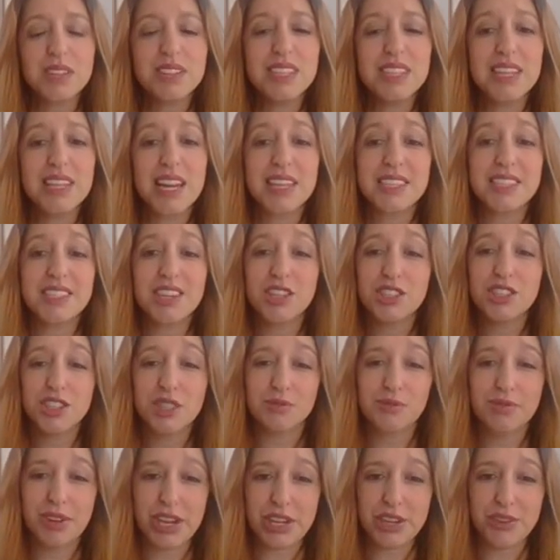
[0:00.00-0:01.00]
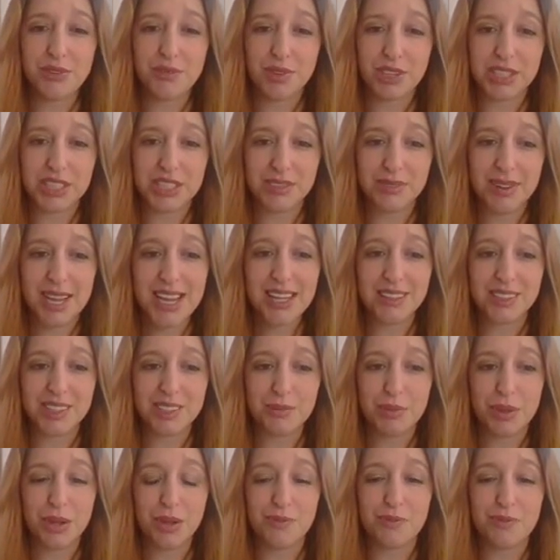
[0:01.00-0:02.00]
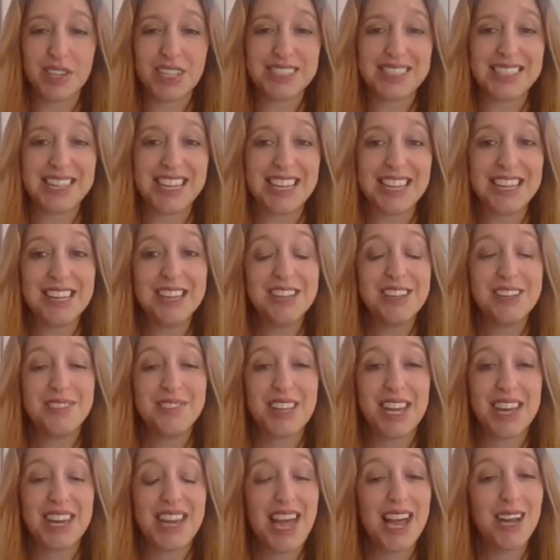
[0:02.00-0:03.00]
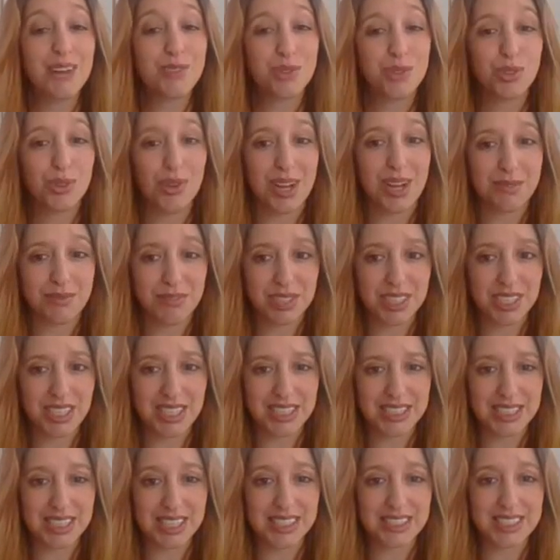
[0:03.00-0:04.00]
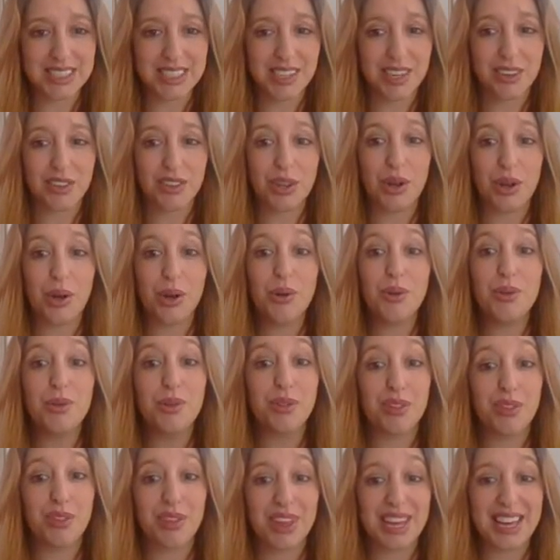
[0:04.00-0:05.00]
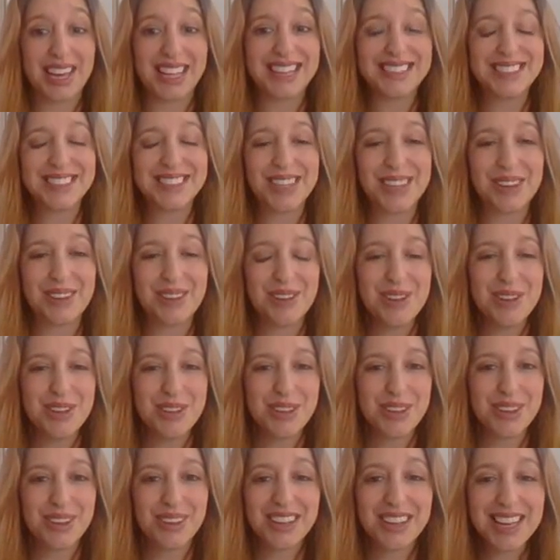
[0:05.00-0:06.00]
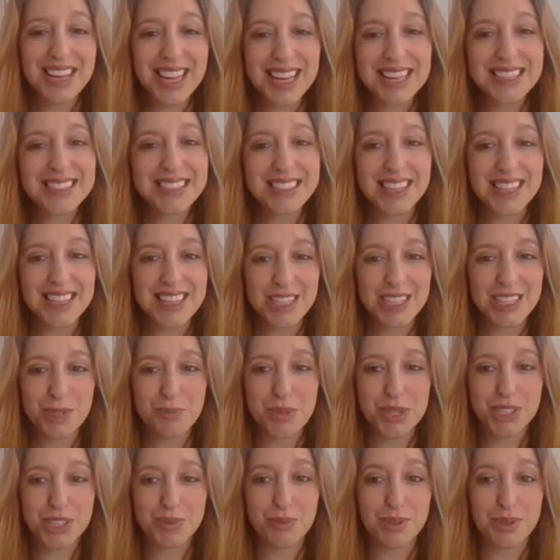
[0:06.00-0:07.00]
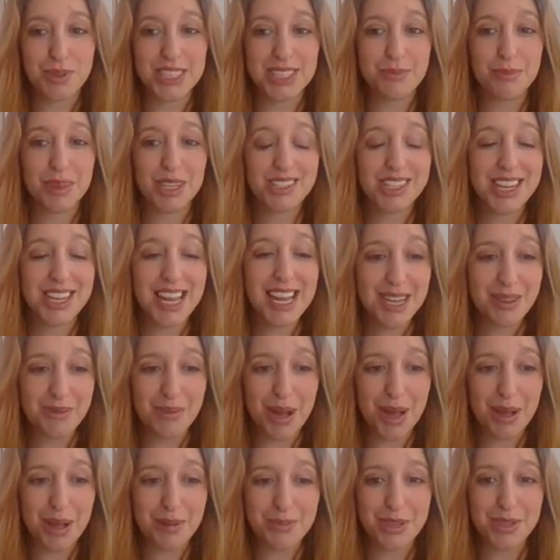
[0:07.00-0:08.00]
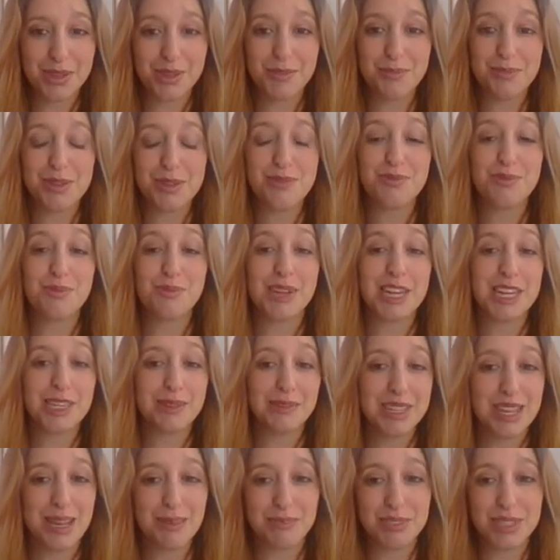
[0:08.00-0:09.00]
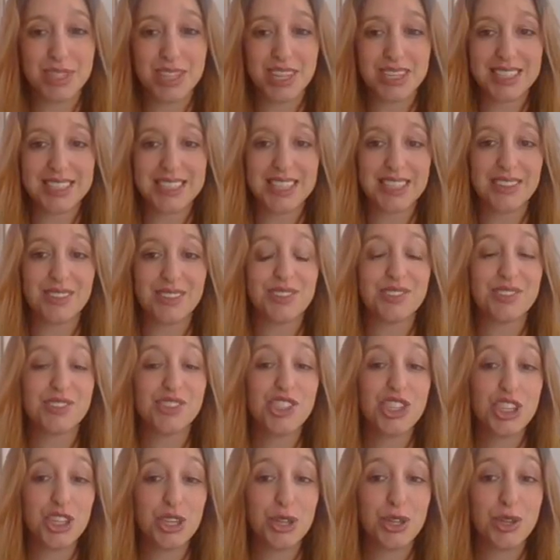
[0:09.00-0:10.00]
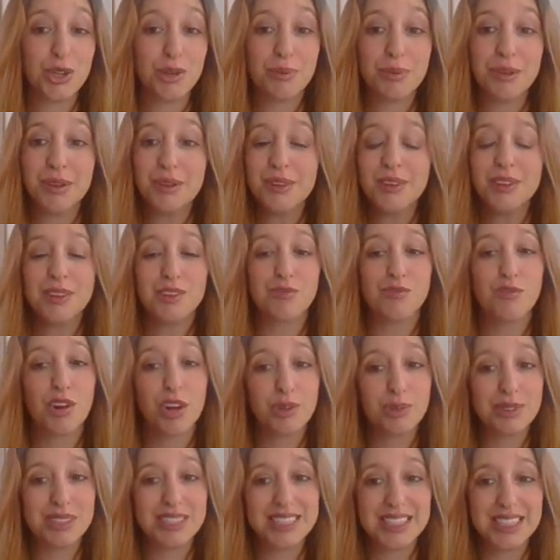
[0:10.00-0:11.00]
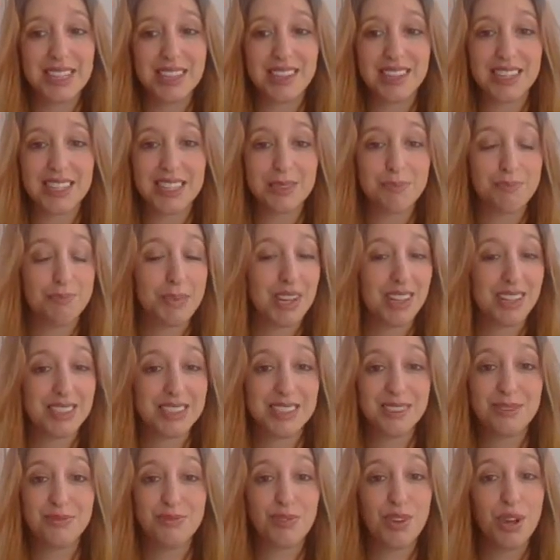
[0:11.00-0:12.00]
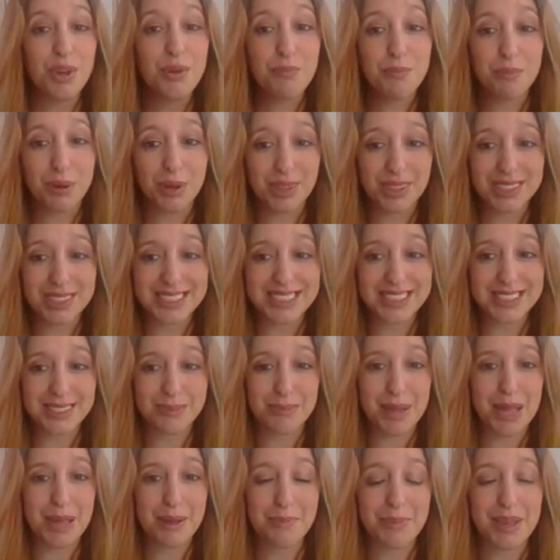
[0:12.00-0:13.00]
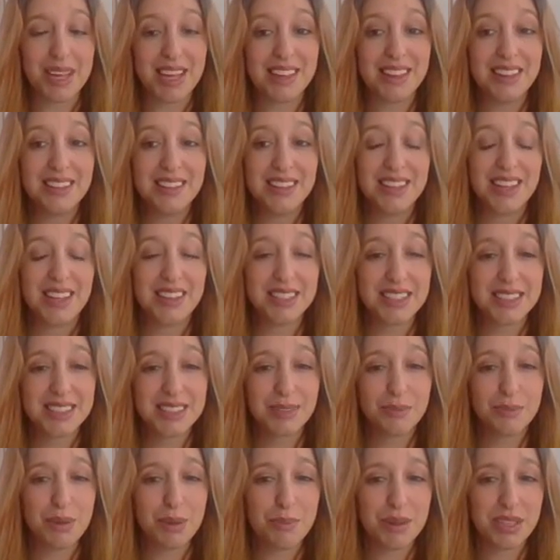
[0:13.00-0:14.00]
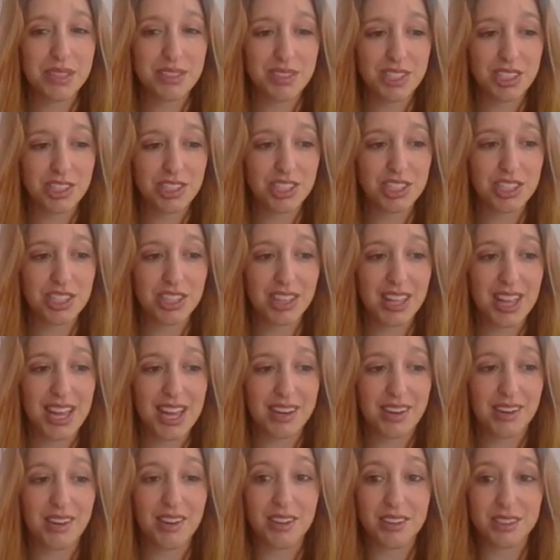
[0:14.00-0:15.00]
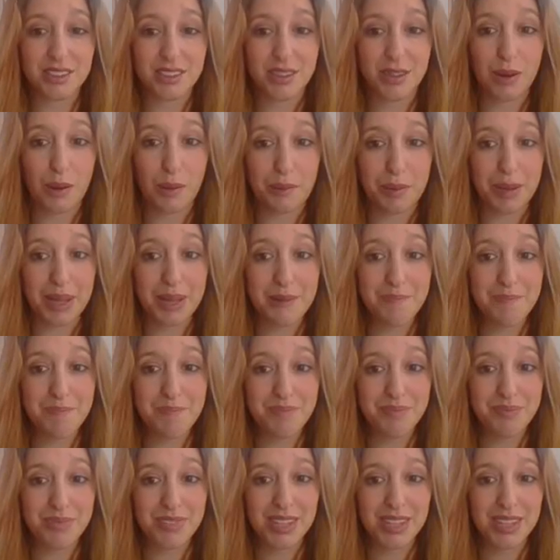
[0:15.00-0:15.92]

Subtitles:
So then I touched on venue front of house, but obviously then outdoor advertising is another whole thing. So you can get signage booked pretty much anywhere, but you'll be familiar with advertising on the tube, roadside, bus, phone boxes maybe. And this can be both digital and hard copy.